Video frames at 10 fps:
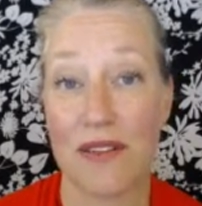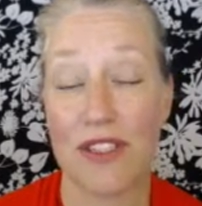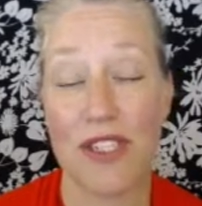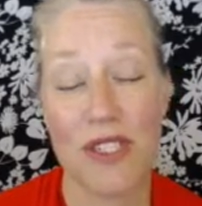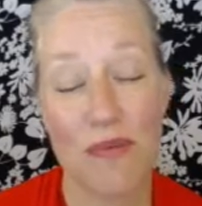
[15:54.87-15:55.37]

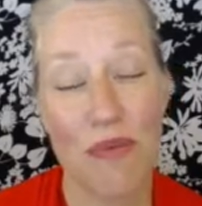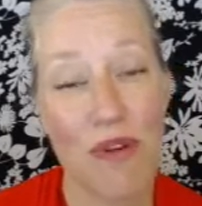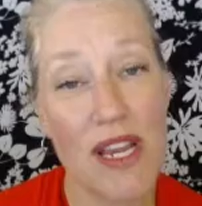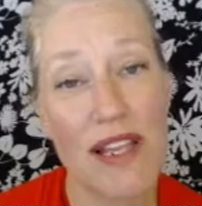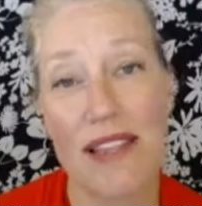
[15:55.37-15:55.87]
Just
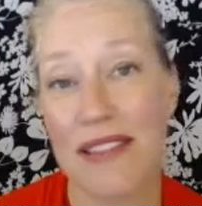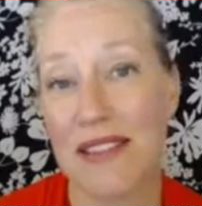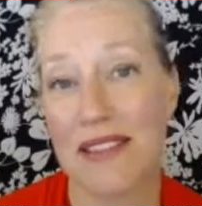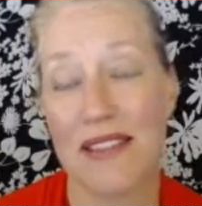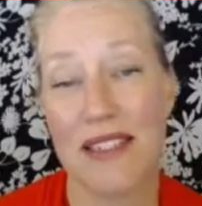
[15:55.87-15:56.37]
breathe.
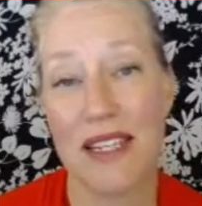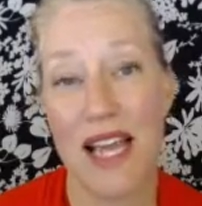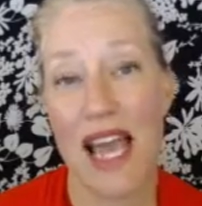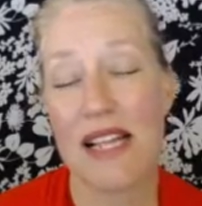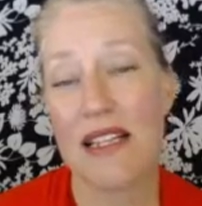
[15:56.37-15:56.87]

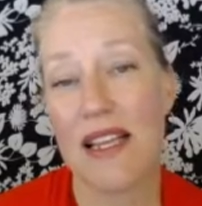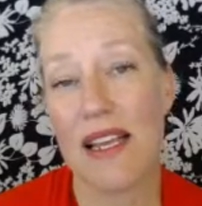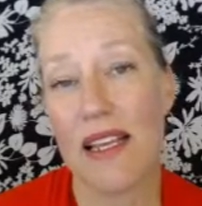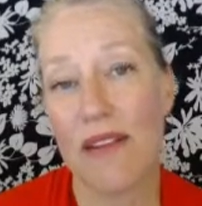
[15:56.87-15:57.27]
And